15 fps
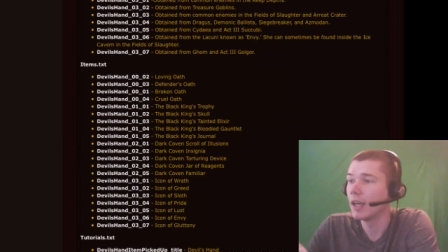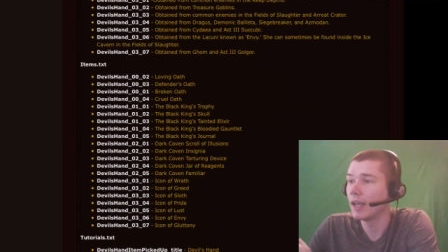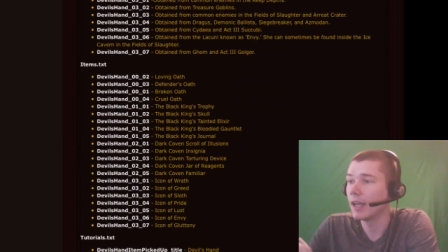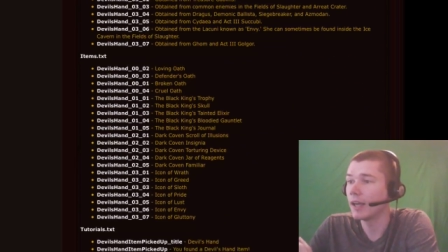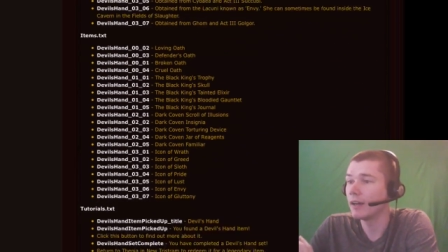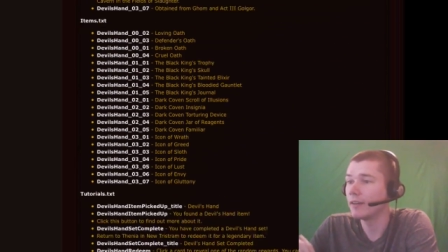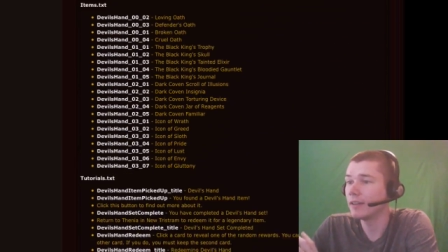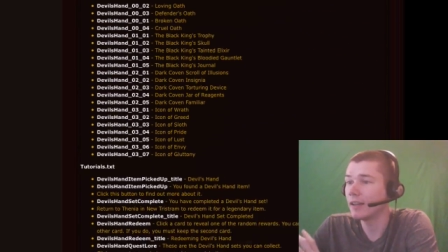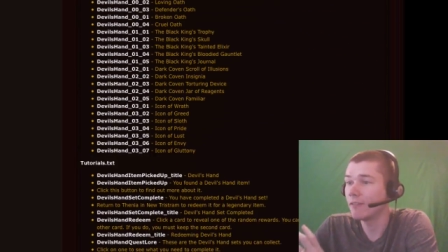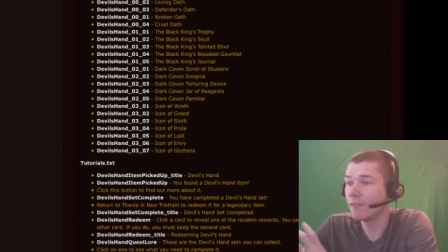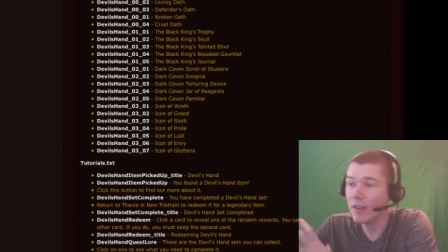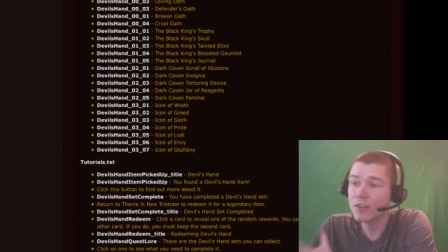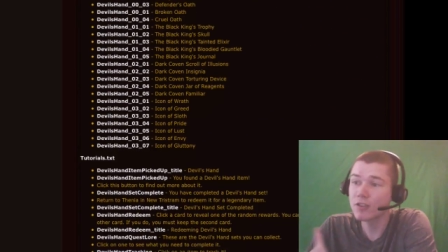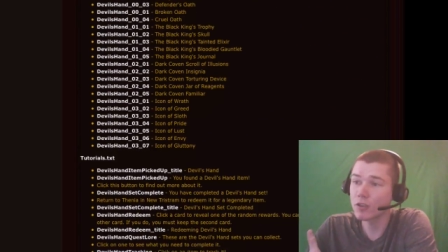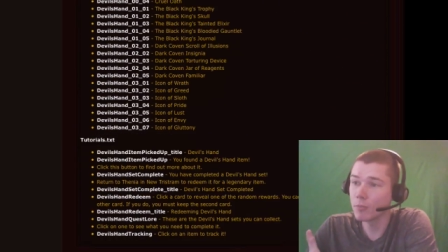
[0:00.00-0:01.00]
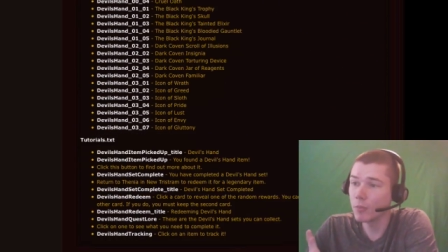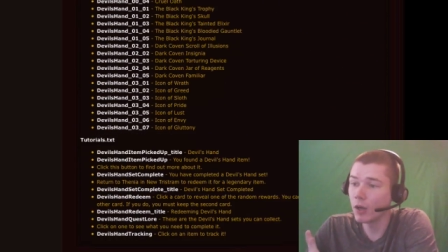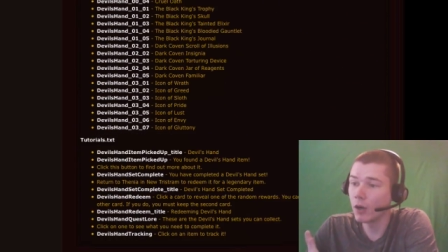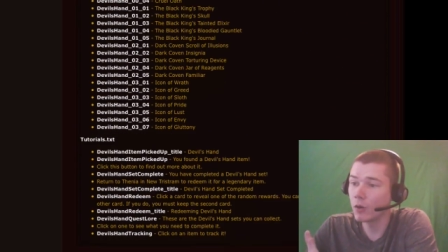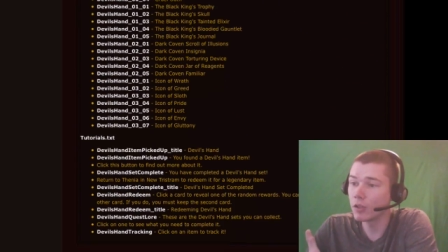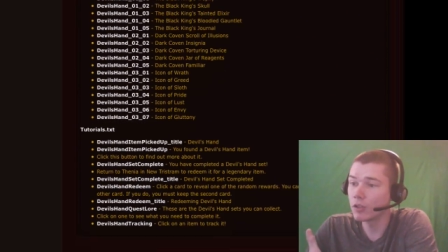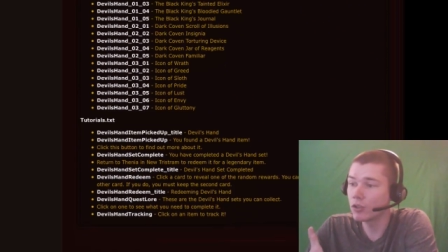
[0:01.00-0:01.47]
and adventure
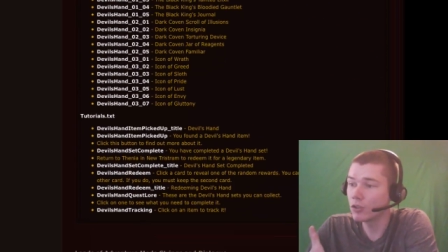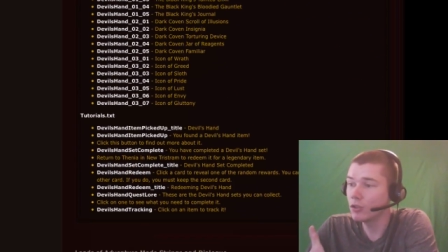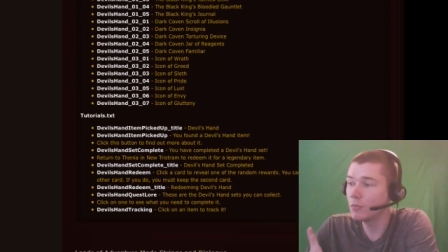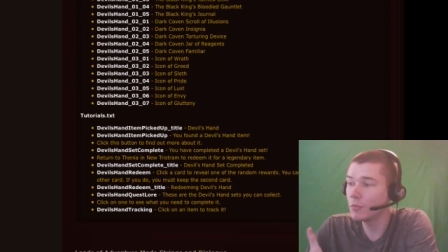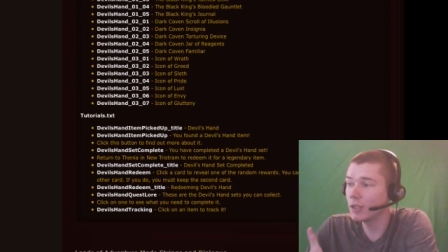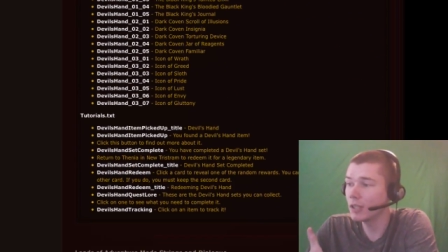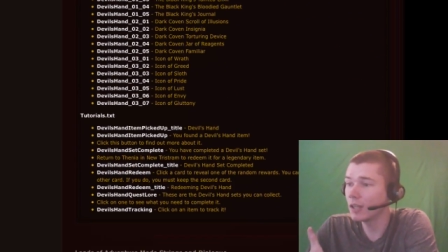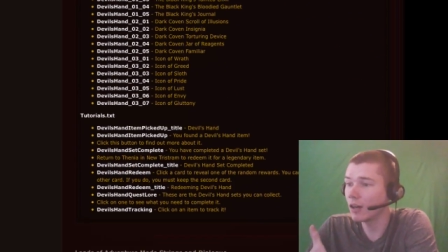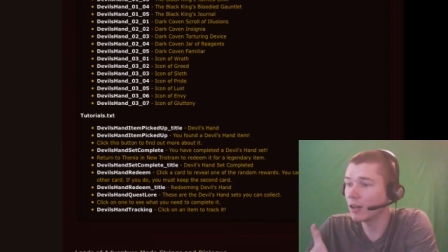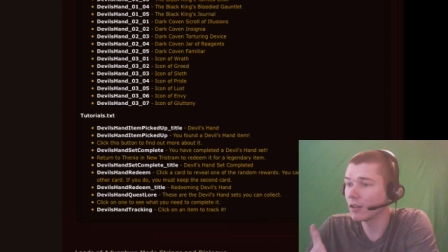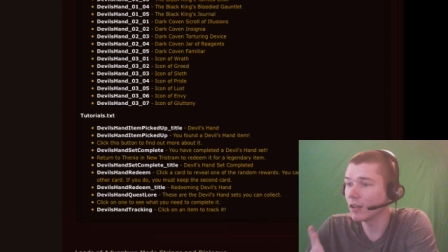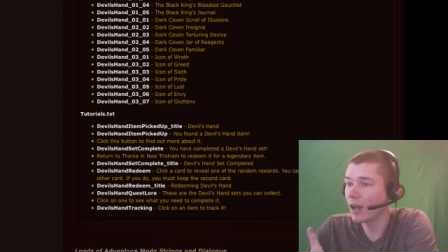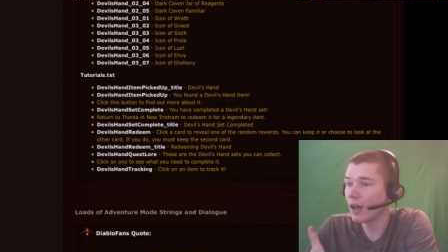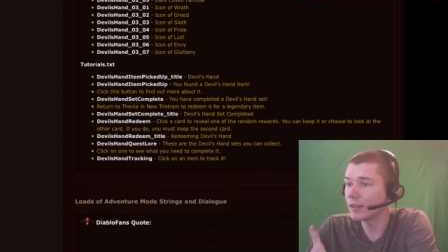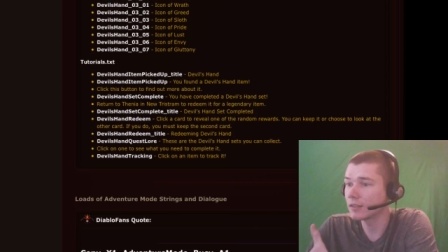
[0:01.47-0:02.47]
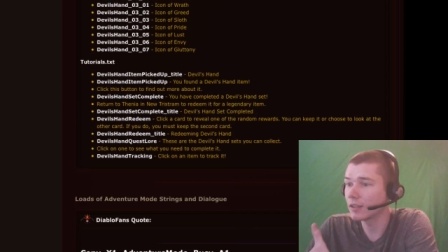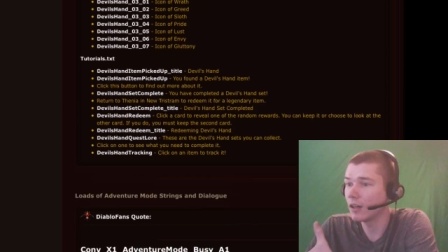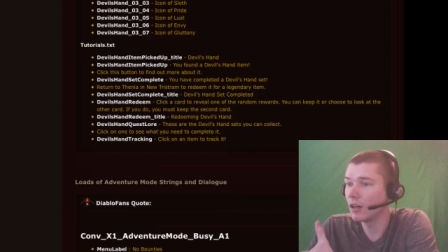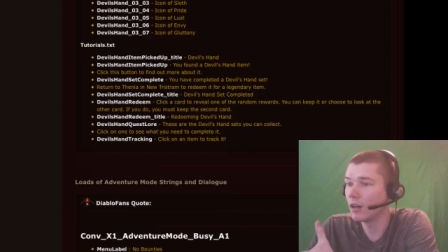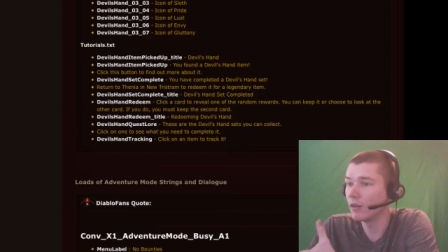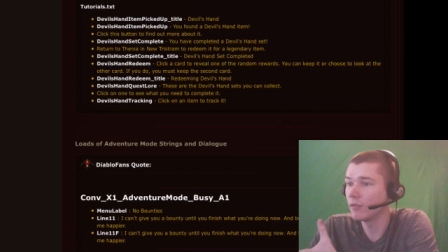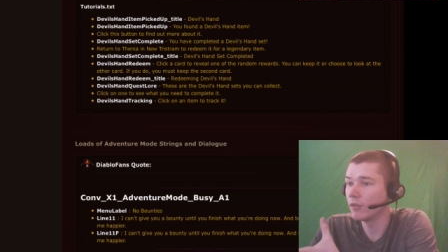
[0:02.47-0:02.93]
mode should be a lot
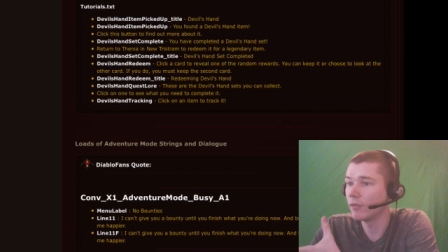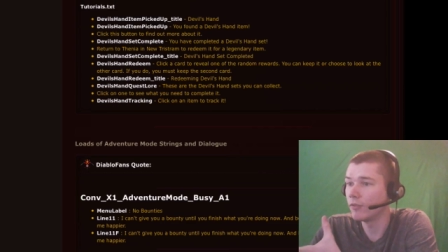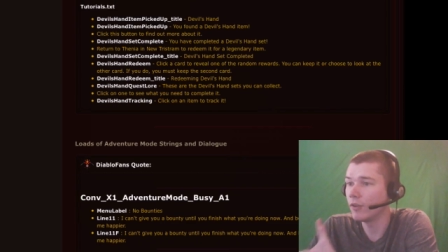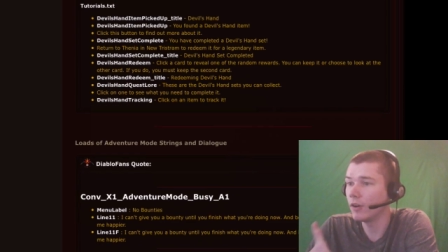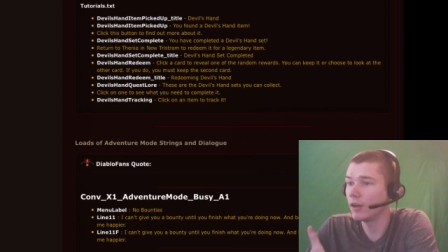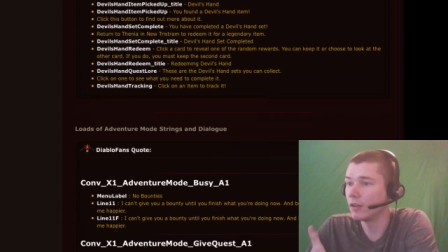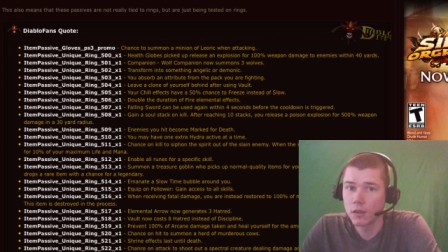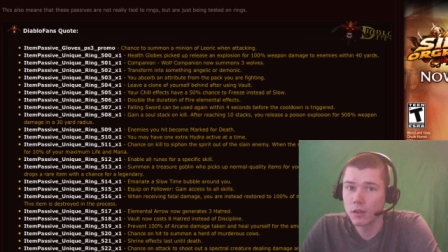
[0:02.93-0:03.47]
of fun.